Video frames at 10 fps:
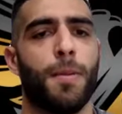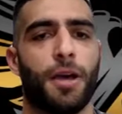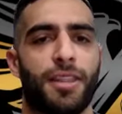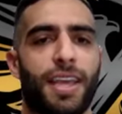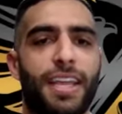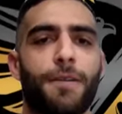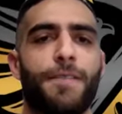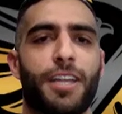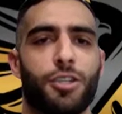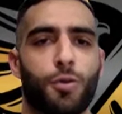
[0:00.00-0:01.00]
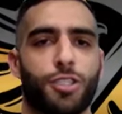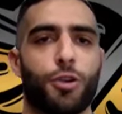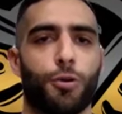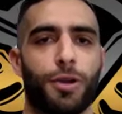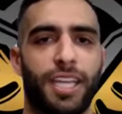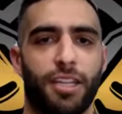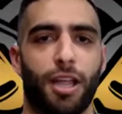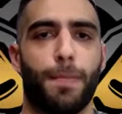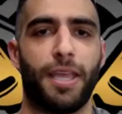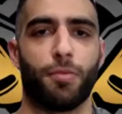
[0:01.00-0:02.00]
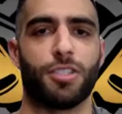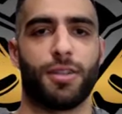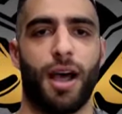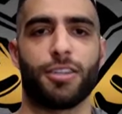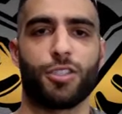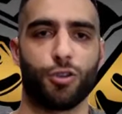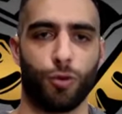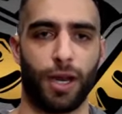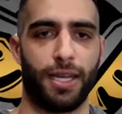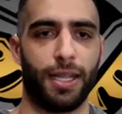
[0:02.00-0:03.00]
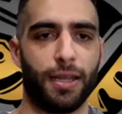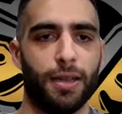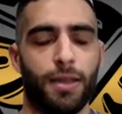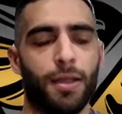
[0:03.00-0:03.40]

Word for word: but the intervention was curriculum, it was not training.